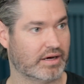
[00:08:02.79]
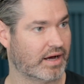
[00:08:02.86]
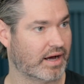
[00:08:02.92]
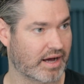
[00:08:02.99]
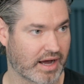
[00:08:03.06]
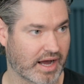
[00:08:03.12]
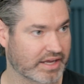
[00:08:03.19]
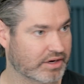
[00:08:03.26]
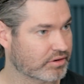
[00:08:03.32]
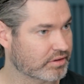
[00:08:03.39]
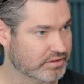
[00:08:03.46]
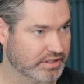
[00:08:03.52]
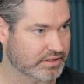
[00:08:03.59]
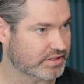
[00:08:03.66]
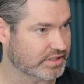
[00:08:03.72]
I
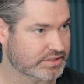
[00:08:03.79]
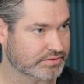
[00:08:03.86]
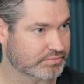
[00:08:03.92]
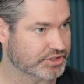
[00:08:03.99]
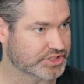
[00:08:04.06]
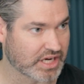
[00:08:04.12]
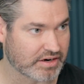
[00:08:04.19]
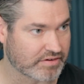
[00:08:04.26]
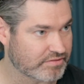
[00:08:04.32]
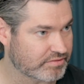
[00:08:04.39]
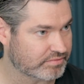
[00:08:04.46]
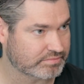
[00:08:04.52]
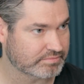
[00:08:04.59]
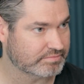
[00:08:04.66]
heard that this regenerative